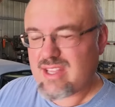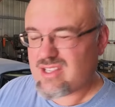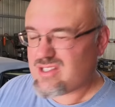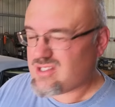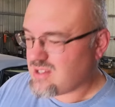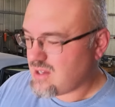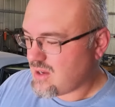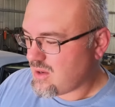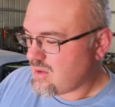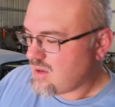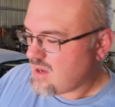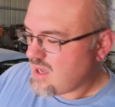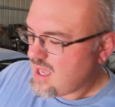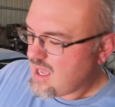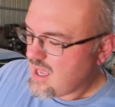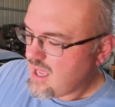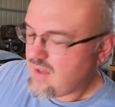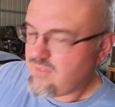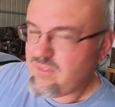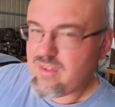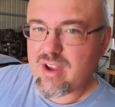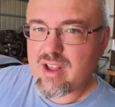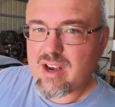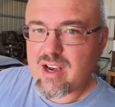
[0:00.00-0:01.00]
So
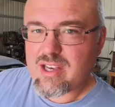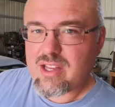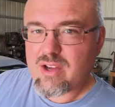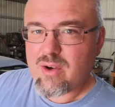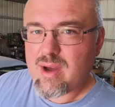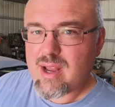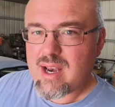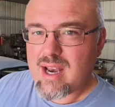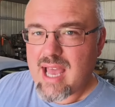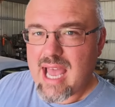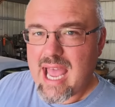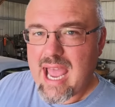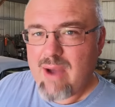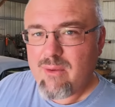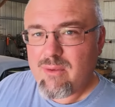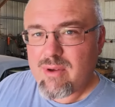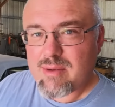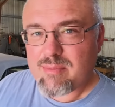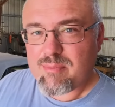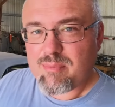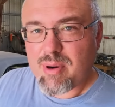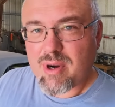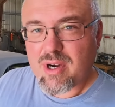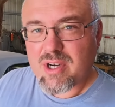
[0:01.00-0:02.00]
if you're going to do it, I
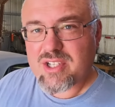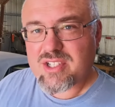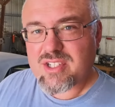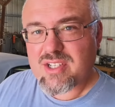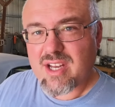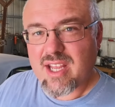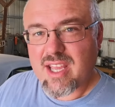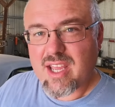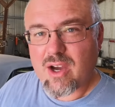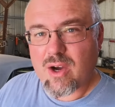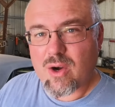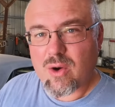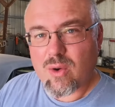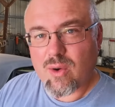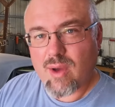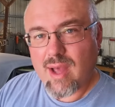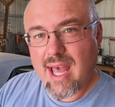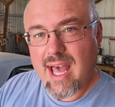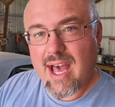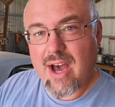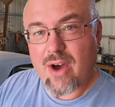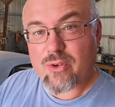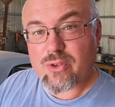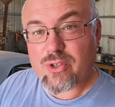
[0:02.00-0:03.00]
would personally go
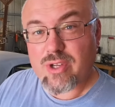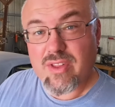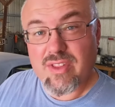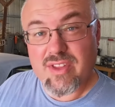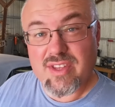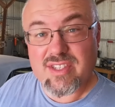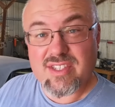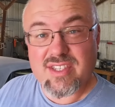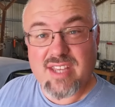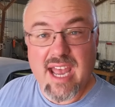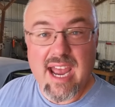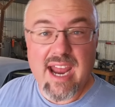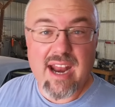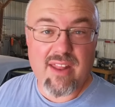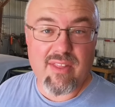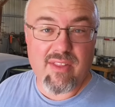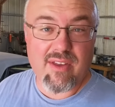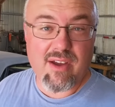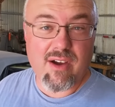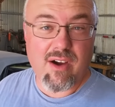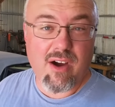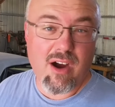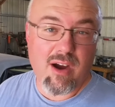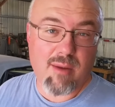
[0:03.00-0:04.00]
out to the side of the
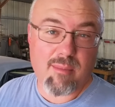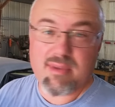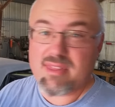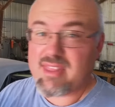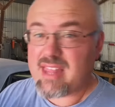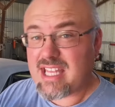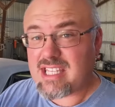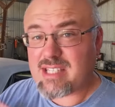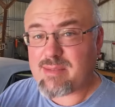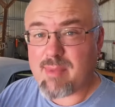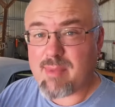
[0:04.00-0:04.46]
car, but that's